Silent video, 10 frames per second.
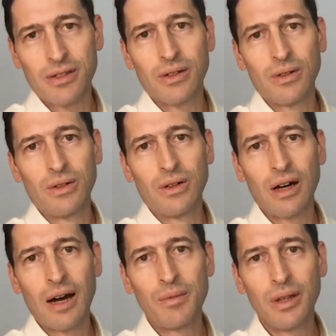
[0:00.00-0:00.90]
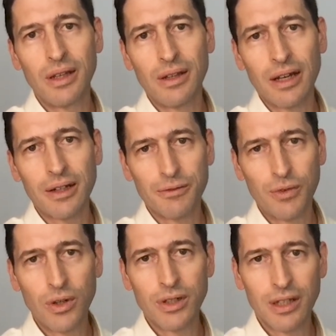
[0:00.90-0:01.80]
So I'm really looking
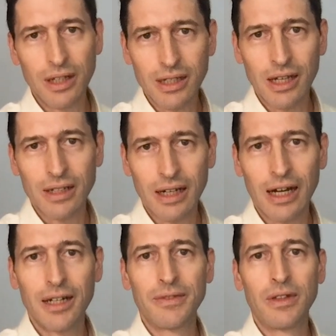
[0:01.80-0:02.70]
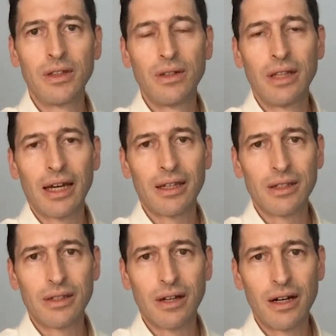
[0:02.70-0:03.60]
forward to this as a kind of glue that can
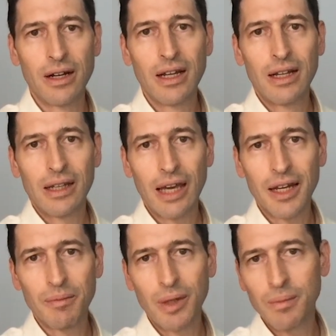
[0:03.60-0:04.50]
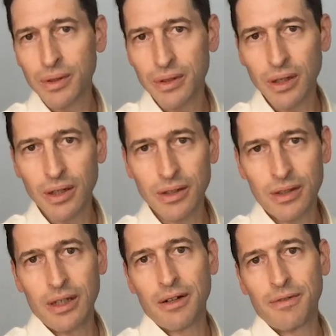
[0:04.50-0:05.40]
start getting people to
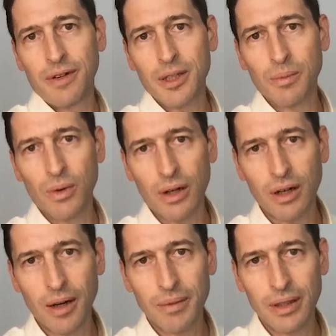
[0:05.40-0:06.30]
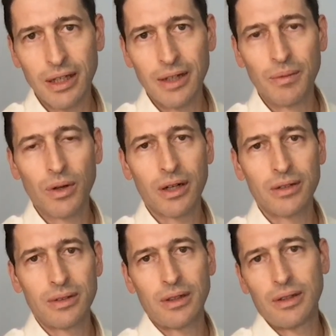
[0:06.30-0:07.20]
interface more commonly and
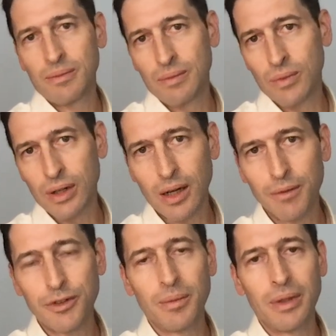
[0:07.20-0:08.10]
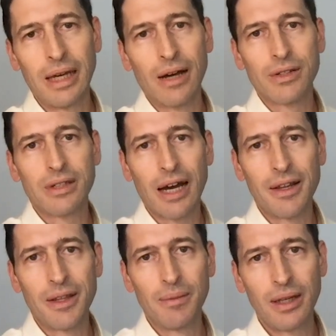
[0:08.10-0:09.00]
more comfortably outside
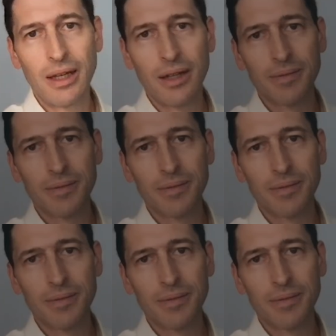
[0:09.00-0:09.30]
of the meeting.